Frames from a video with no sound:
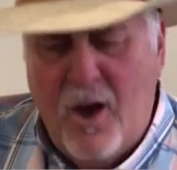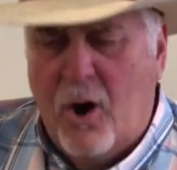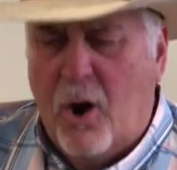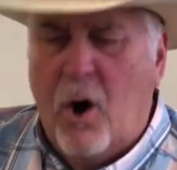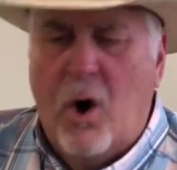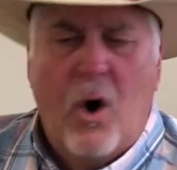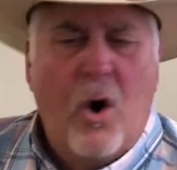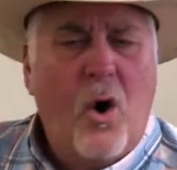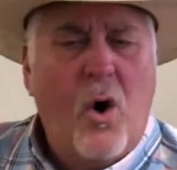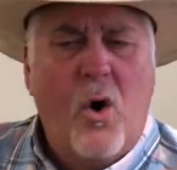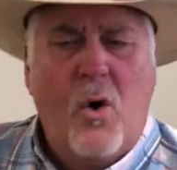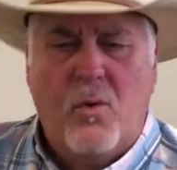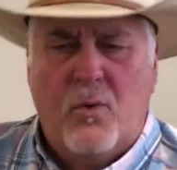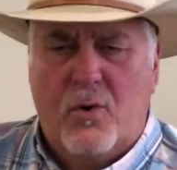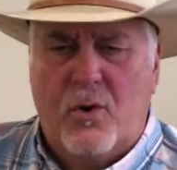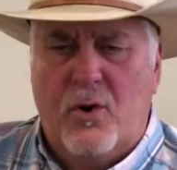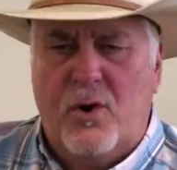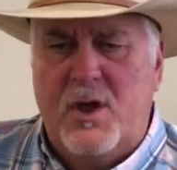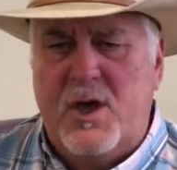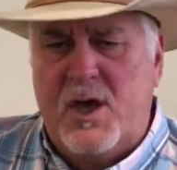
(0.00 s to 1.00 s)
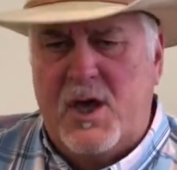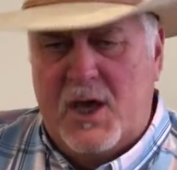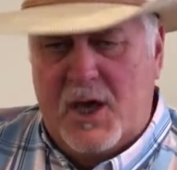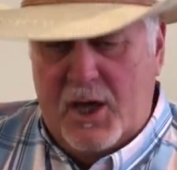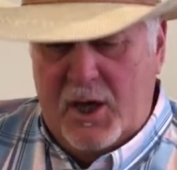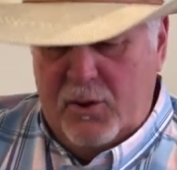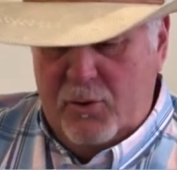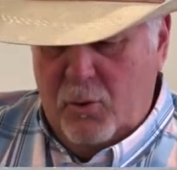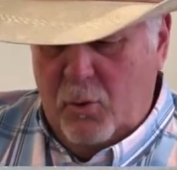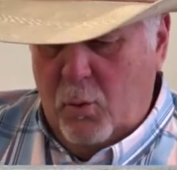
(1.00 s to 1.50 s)

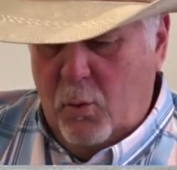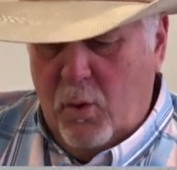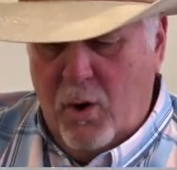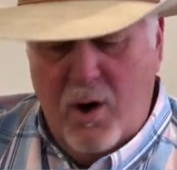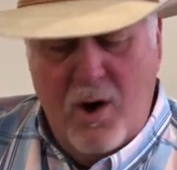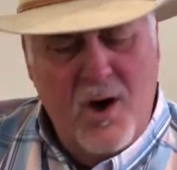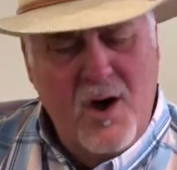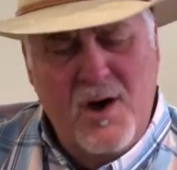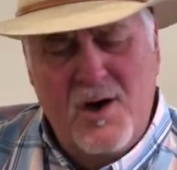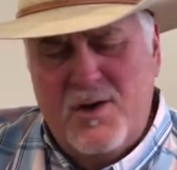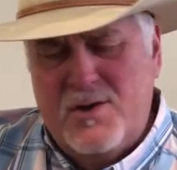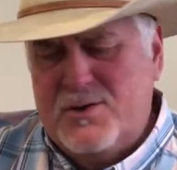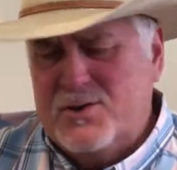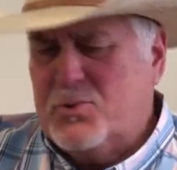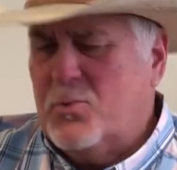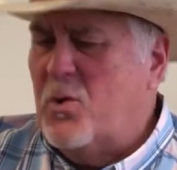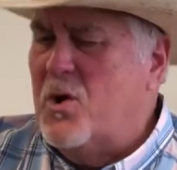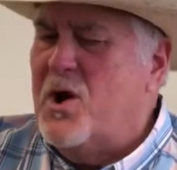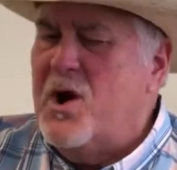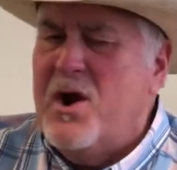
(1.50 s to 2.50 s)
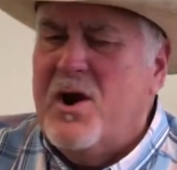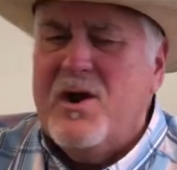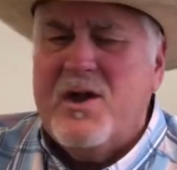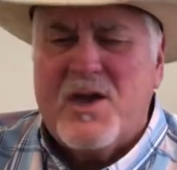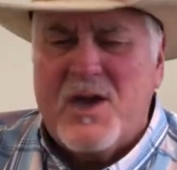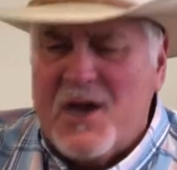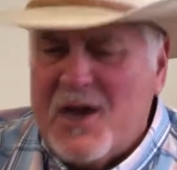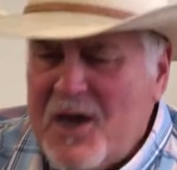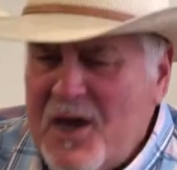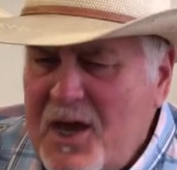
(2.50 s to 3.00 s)
only the ones where
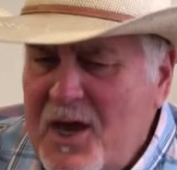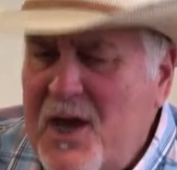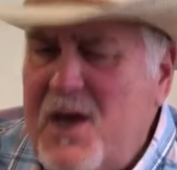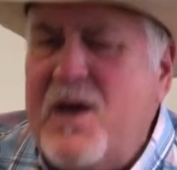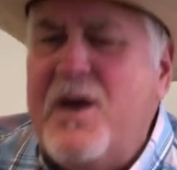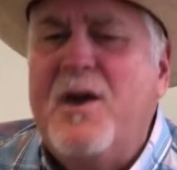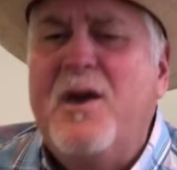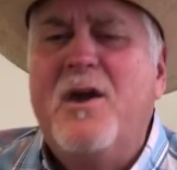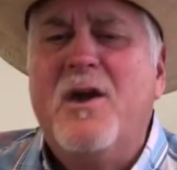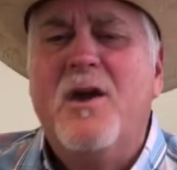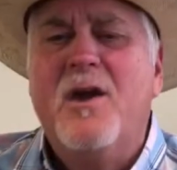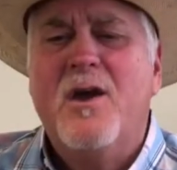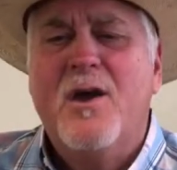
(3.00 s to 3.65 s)
He